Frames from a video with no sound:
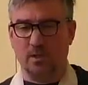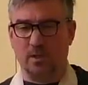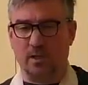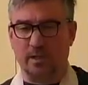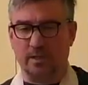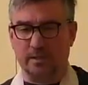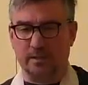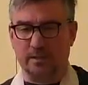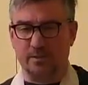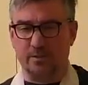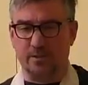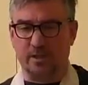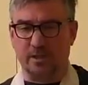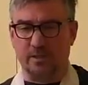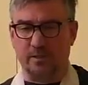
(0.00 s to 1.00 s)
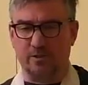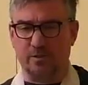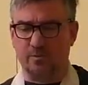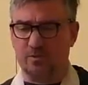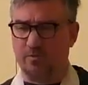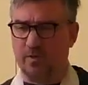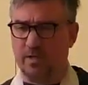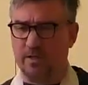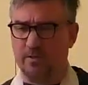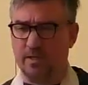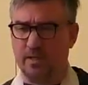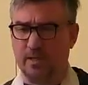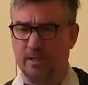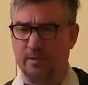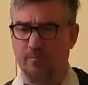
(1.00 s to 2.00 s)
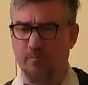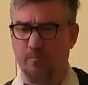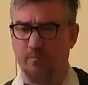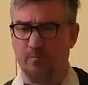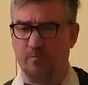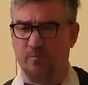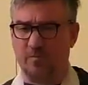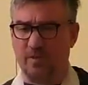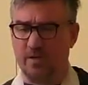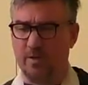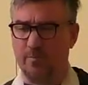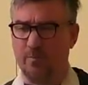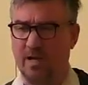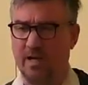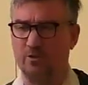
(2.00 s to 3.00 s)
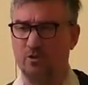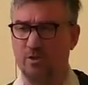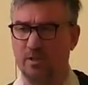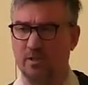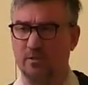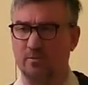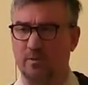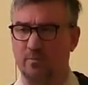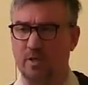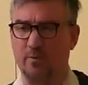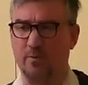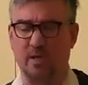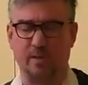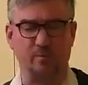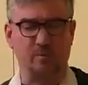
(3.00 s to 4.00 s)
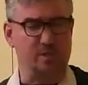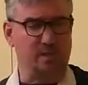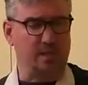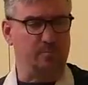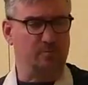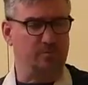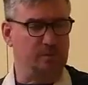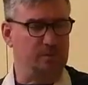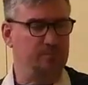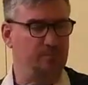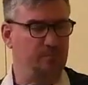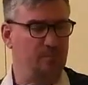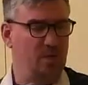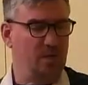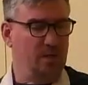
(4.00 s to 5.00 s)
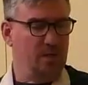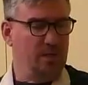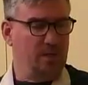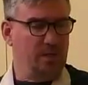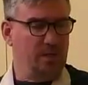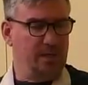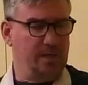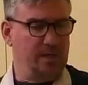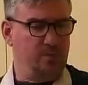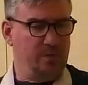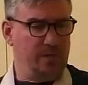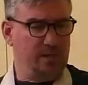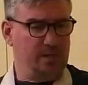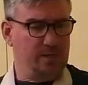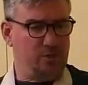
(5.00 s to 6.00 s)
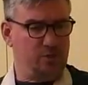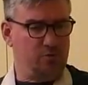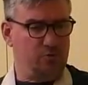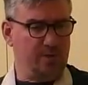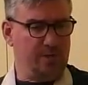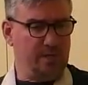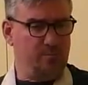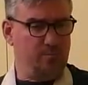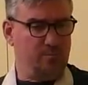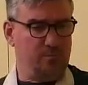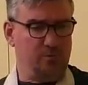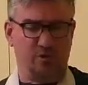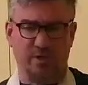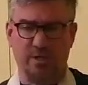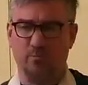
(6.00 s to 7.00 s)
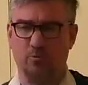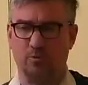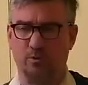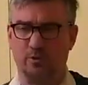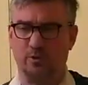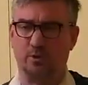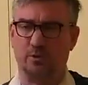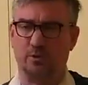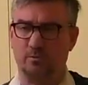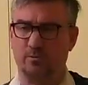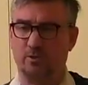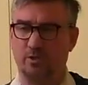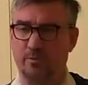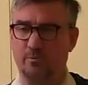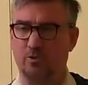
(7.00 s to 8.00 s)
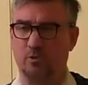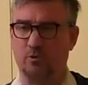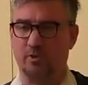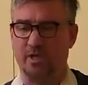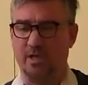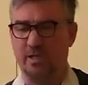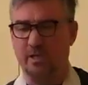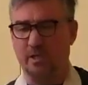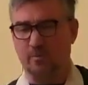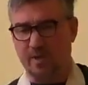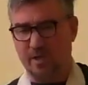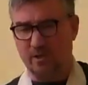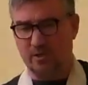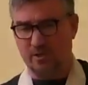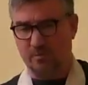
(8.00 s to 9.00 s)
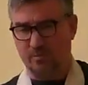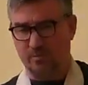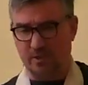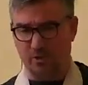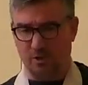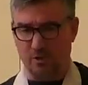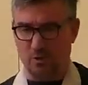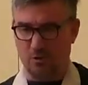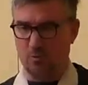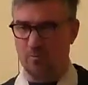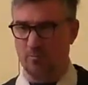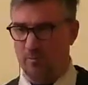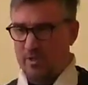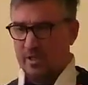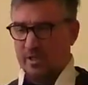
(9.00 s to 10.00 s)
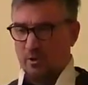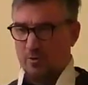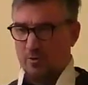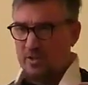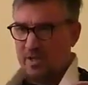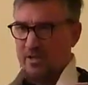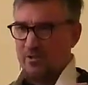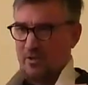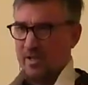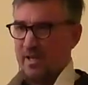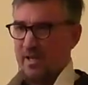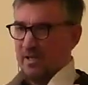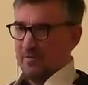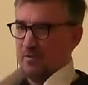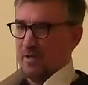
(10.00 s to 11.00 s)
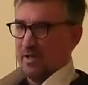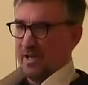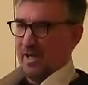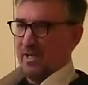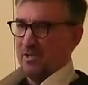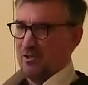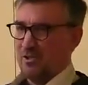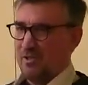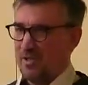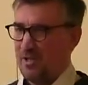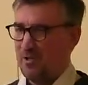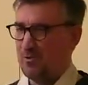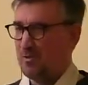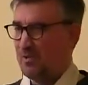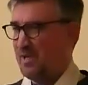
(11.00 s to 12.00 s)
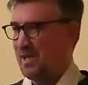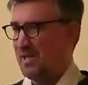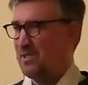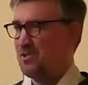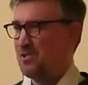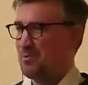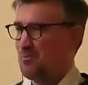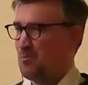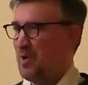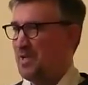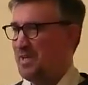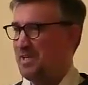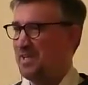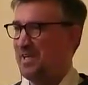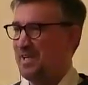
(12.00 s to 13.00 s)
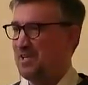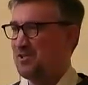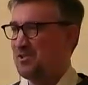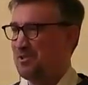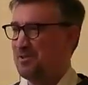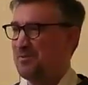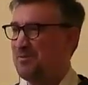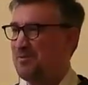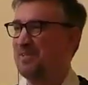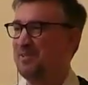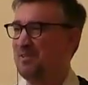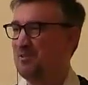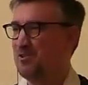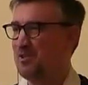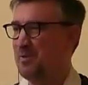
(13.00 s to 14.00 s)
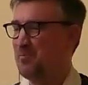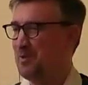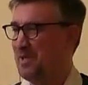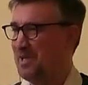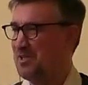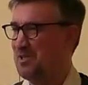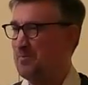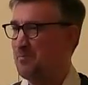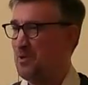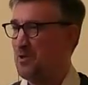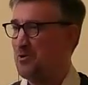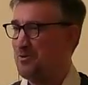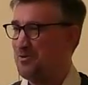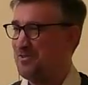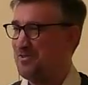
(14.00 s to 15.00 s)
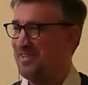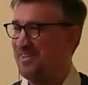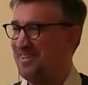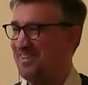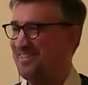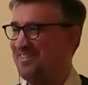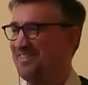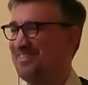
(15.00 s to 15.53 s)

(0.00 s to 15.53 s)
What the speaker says: And she was very, very passionate about Padmasambhava. And anyway, in this dream, she was ordaining me. And as you know, when you get ordained, you get given a kesar, you know, a nice white kesar, symbolising purity, yeah?